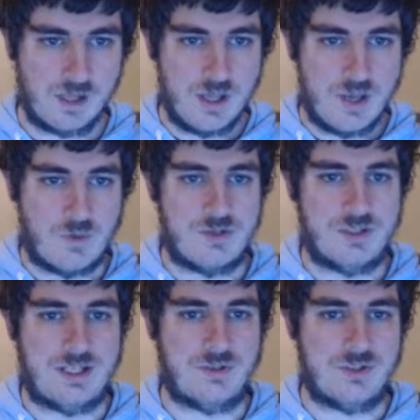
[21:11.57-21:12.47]
When you
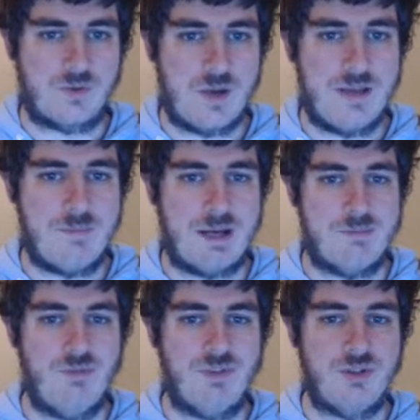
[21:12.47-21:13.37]
land on a square, by
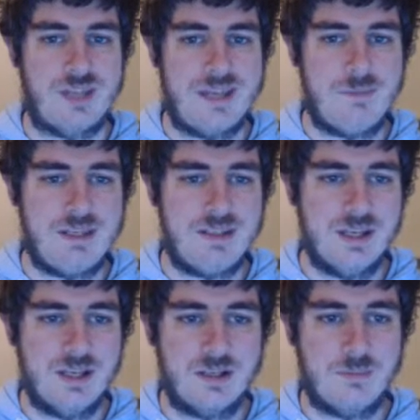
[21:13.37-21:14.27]
moving your game piece,
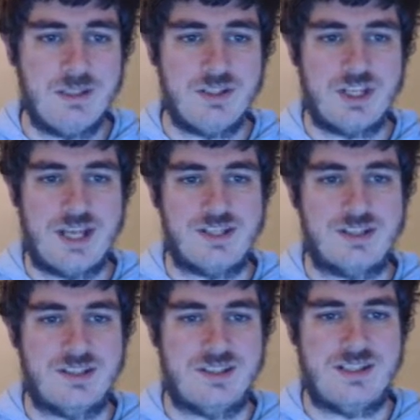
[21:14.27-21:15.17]
complete the challenge
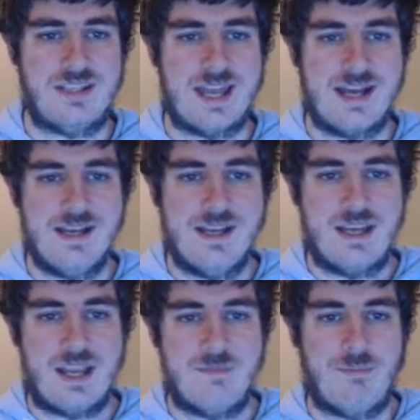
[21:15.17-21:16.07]
listed there.
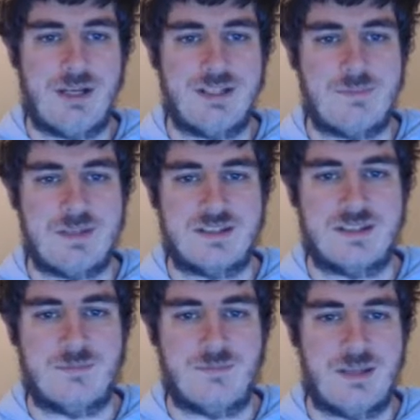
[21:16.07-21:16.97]
It might be
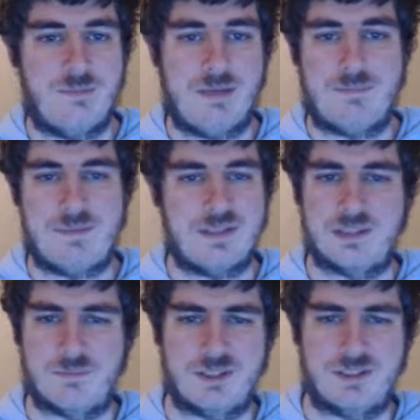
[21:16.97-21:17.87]
some it might be
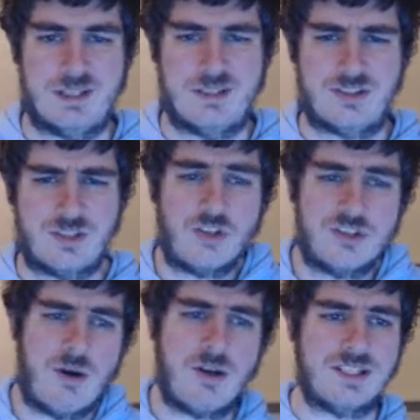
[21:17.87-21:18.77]
something like start a
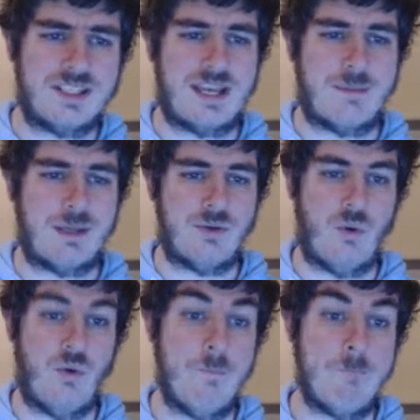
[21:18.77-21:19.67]
marketing campaign
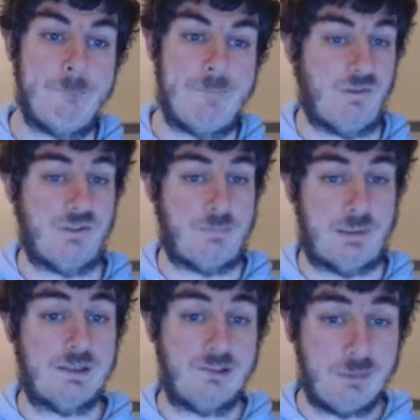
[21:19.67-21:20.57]
or build a
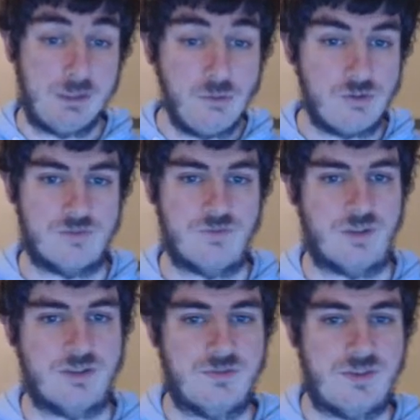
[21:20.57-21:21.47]
bundle of balloons in
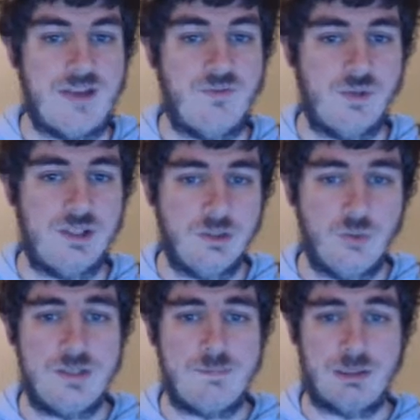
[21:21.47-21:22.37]
front of every
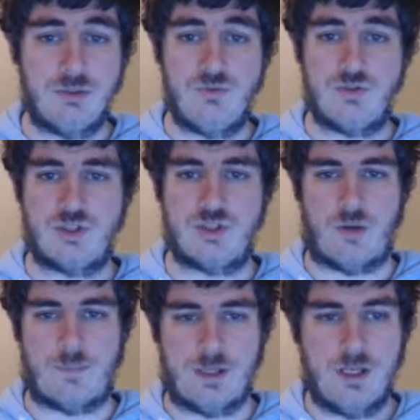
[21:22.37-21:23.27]
loony balloons
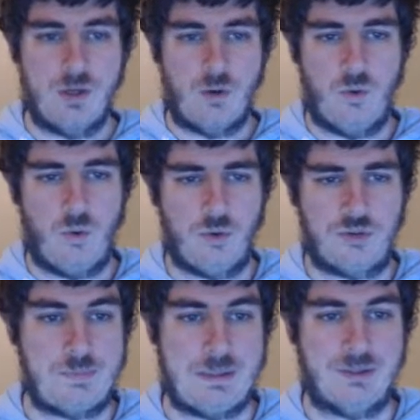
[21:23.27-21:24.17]
shop or to
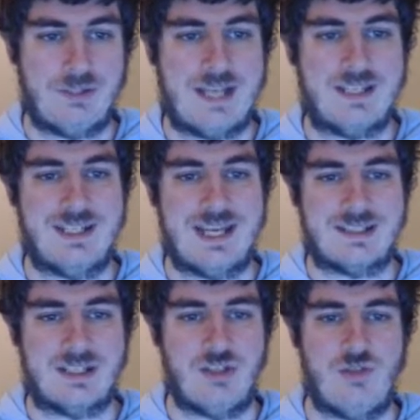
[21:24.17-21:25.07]
build and connect
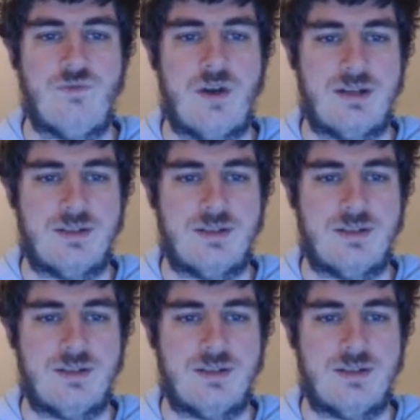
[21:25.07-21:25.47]
a new ride.